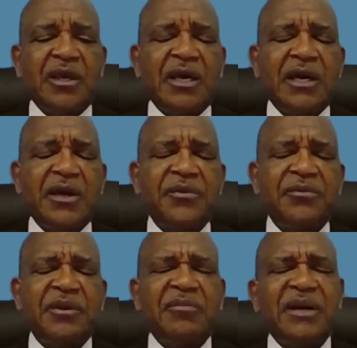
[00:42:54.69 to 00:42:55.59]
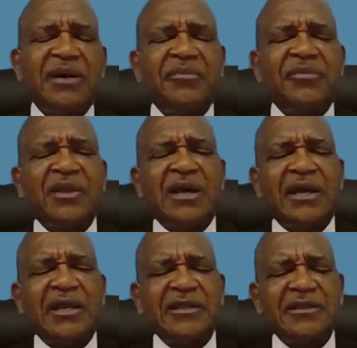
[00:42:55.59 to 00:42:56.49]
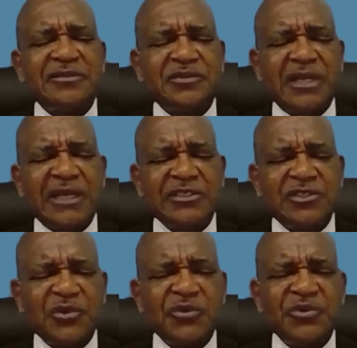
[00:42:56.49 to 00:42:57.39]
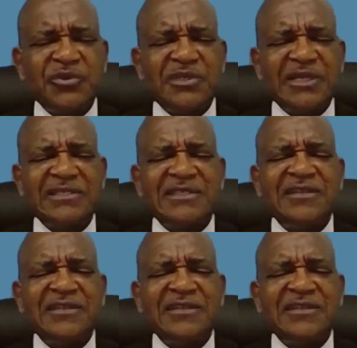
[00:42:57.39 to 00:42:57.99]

Remember, I told you that